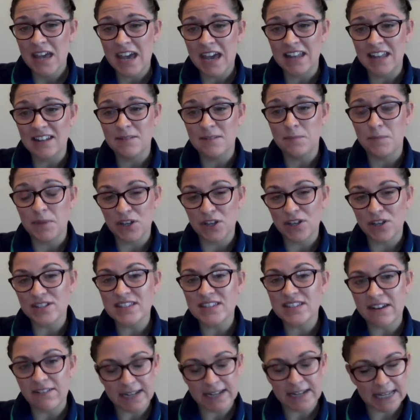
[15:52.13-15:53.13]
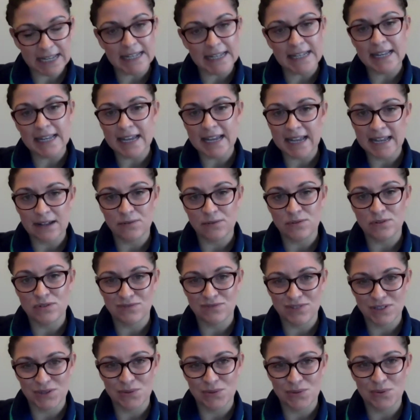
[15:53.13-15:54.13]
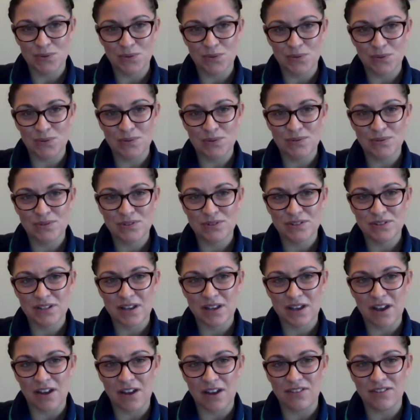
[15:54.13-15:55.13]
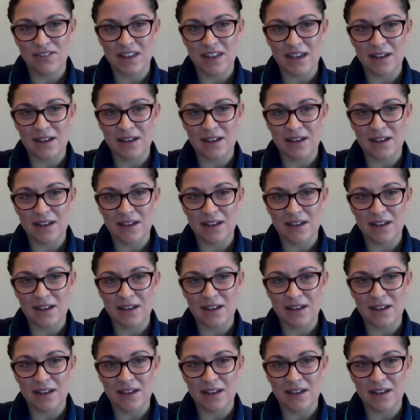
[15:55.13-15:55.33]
And because they're an in-house resource, I